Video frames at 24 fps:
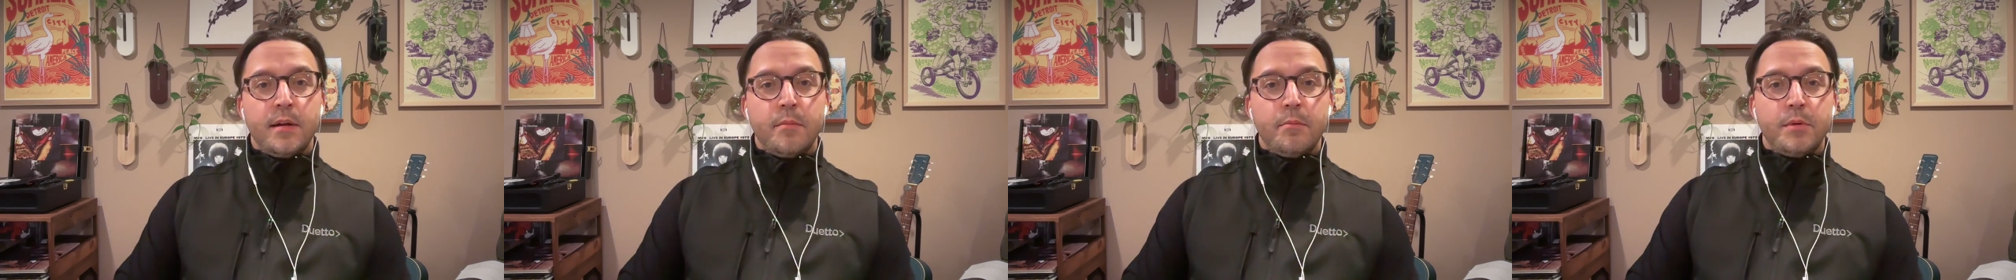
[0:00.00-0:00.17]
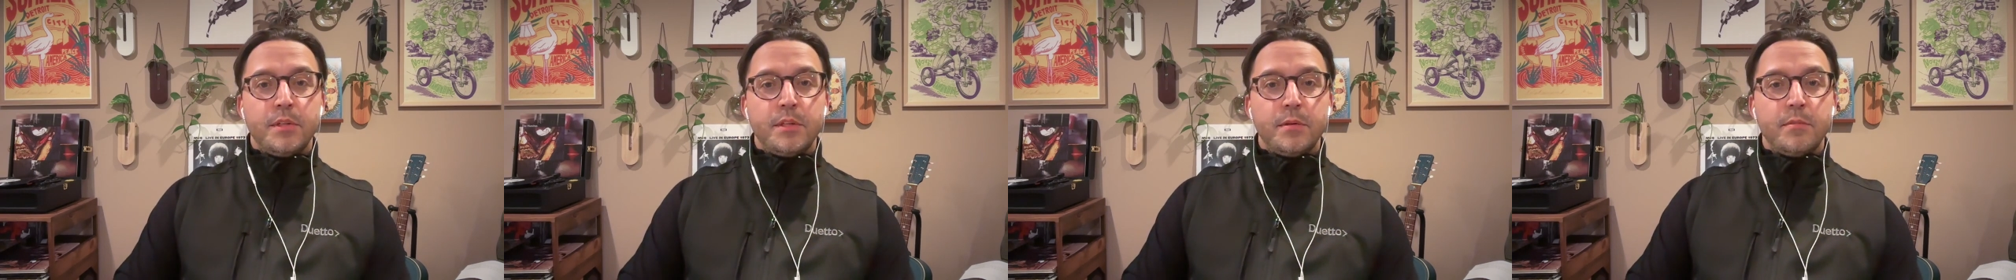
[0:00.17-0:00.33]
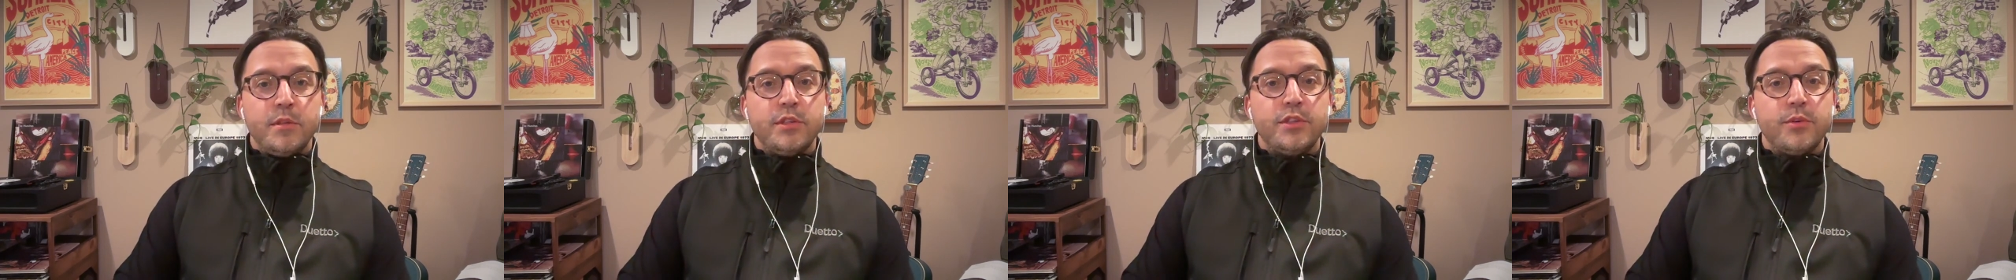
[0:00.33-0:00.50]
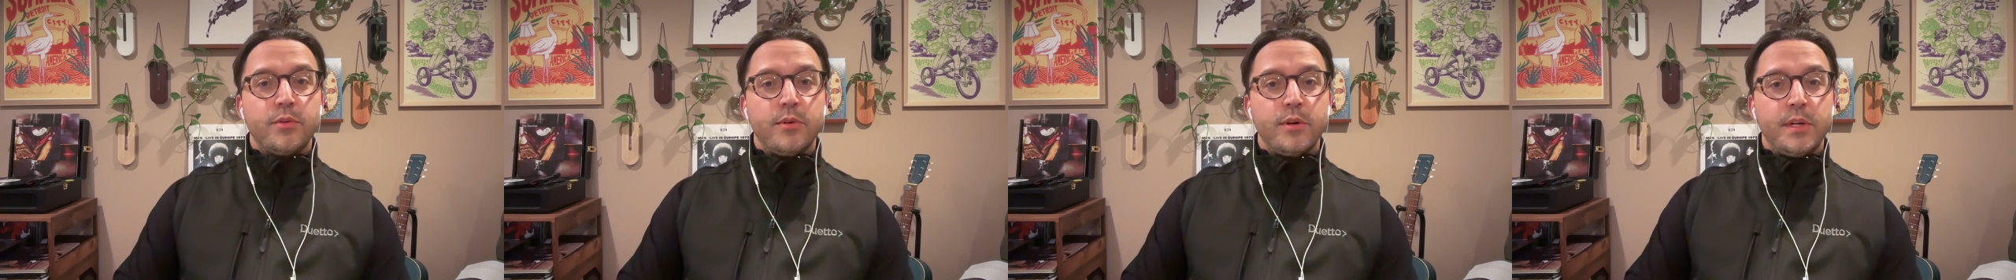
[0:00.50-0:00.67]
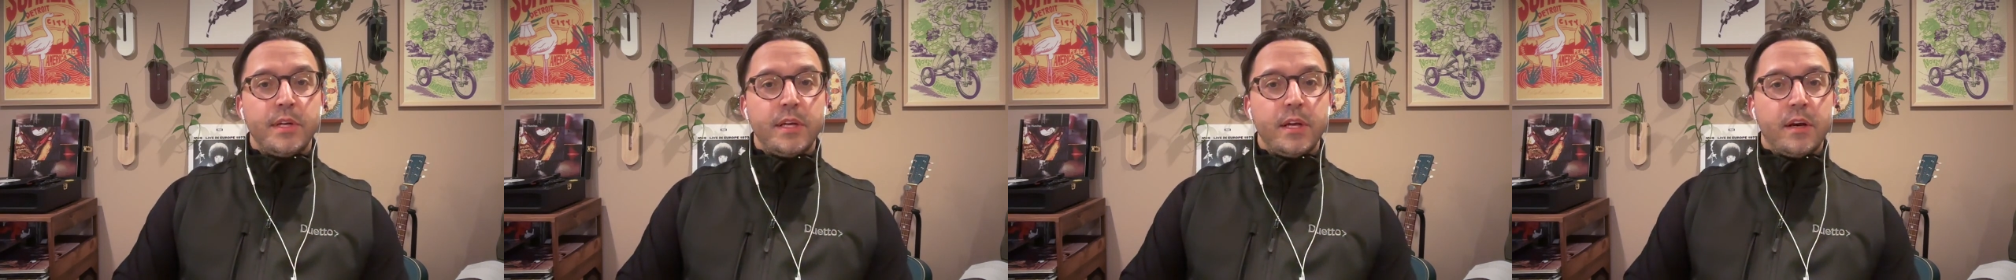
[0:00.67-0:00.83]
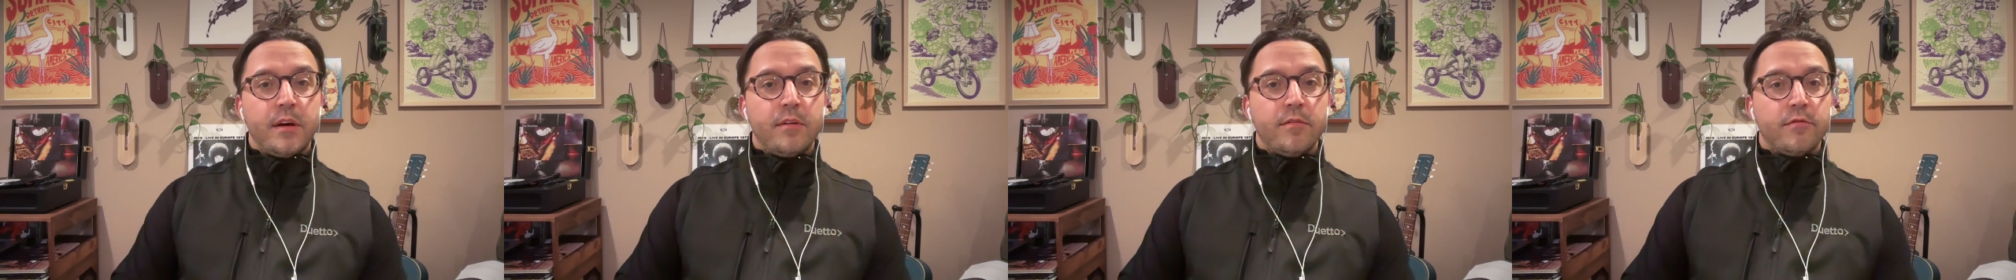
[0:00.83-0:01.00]
but the
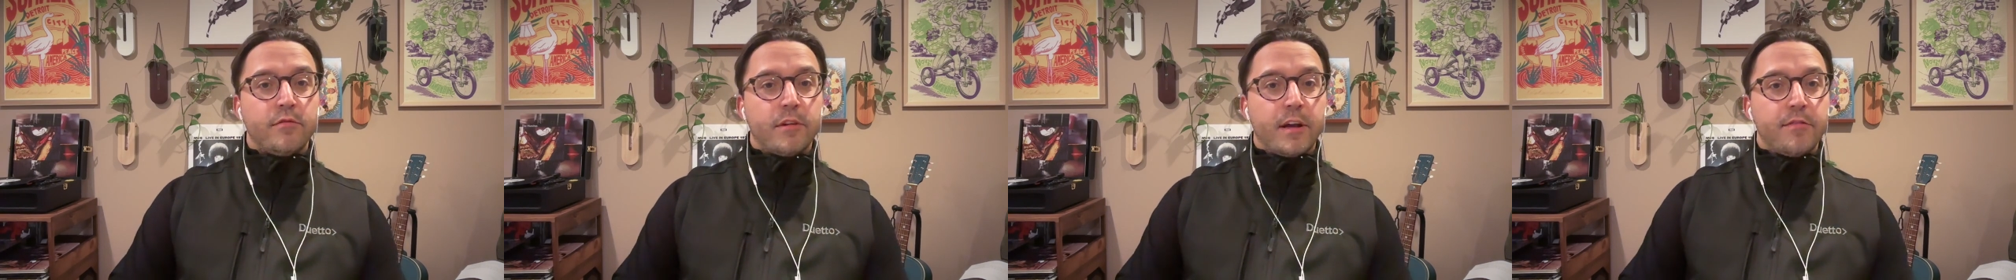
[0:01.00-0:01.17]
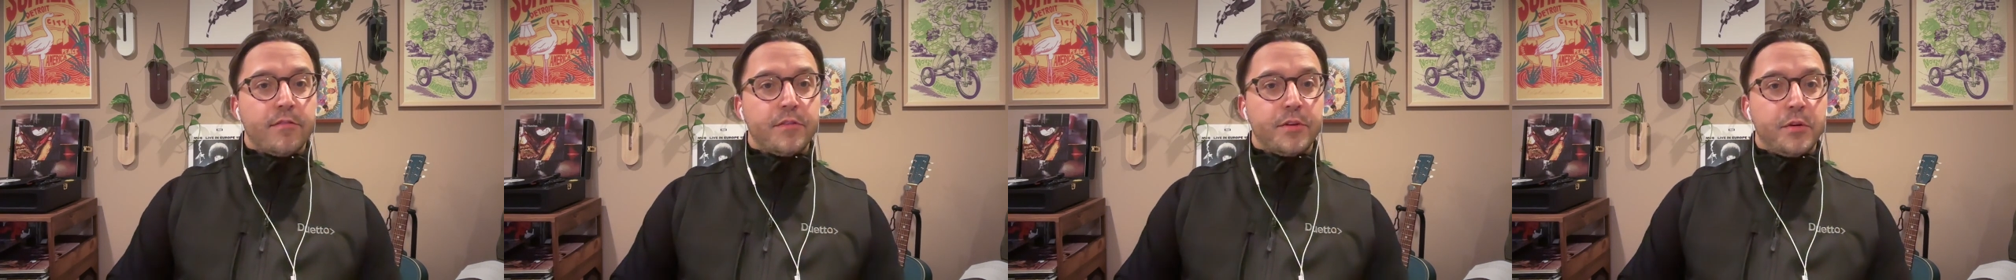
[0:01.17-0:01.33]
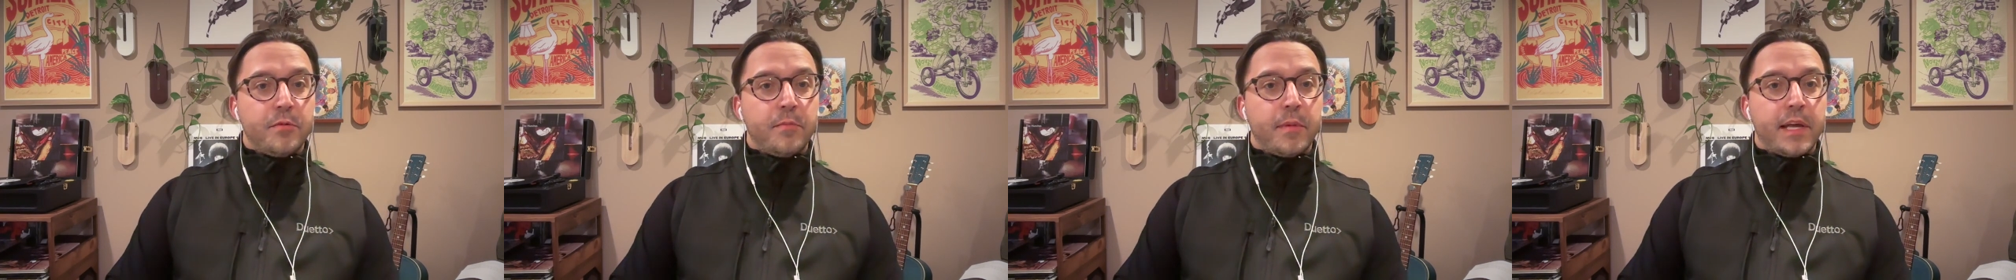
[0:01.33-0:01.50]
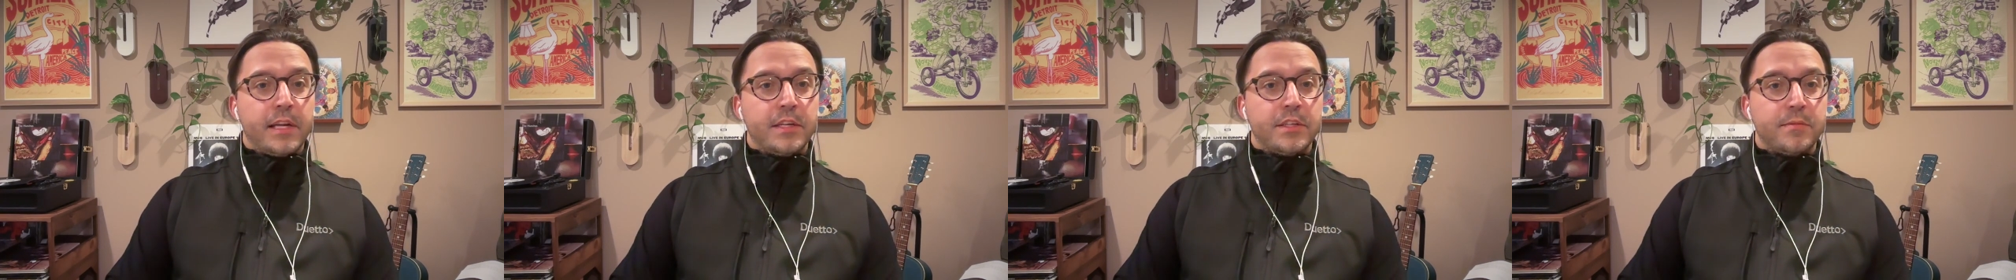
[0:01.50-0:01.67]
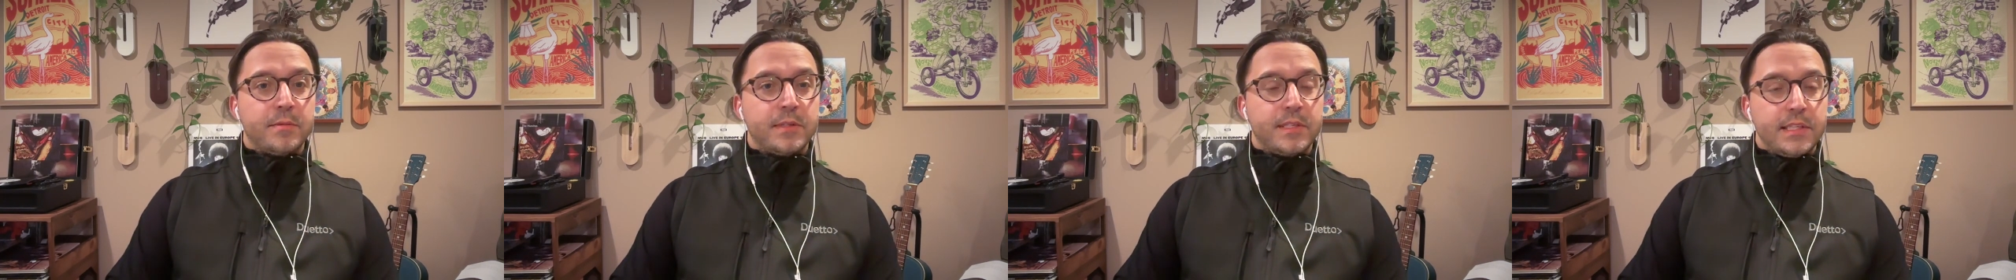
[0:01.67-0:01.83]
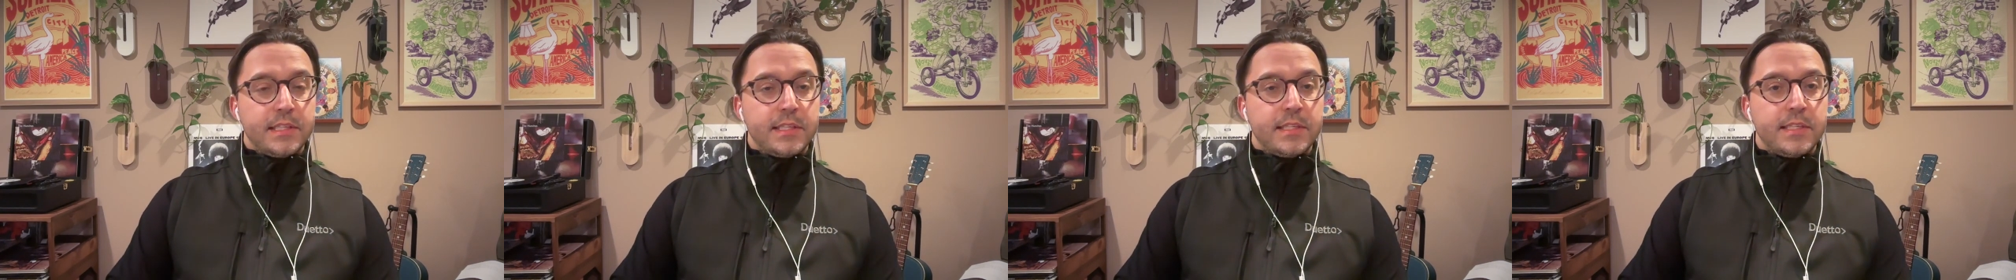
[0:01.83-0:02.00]
majority of revenue
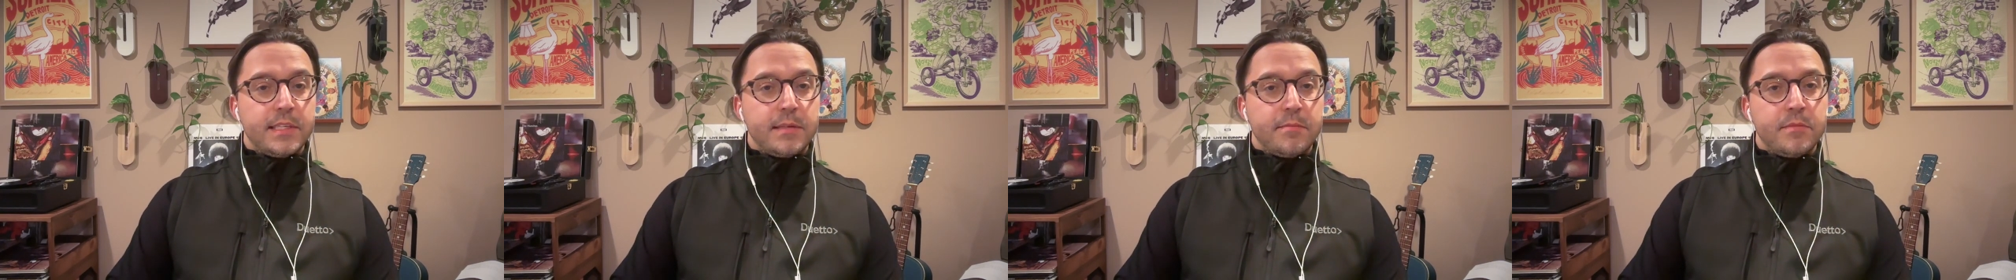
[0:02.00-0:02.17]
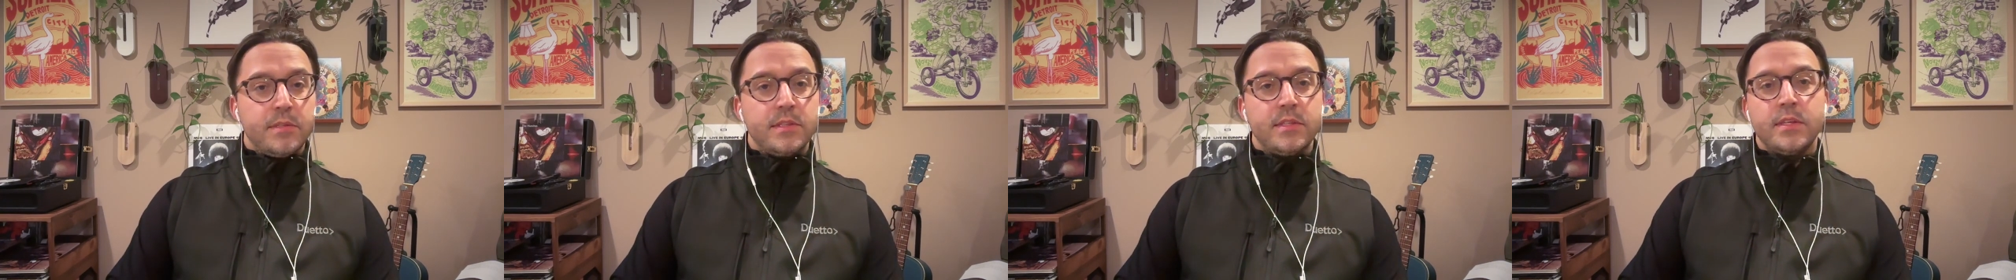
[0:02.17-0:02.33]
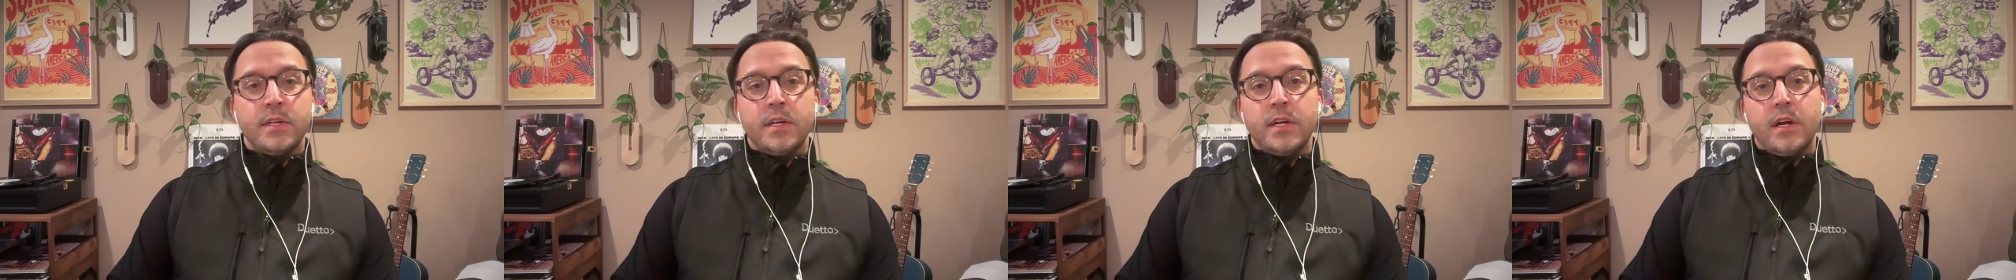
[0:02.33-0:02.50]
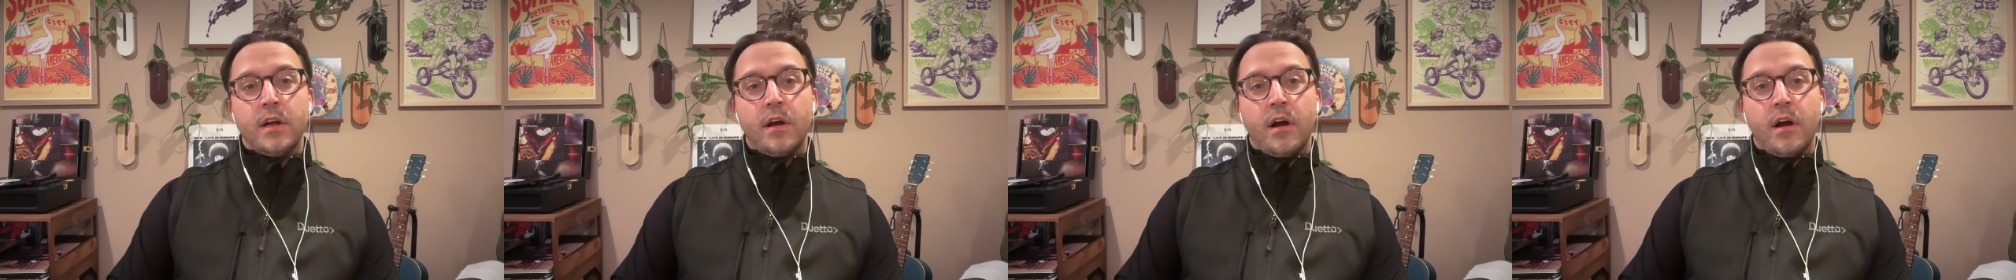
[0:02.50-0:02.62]
management systems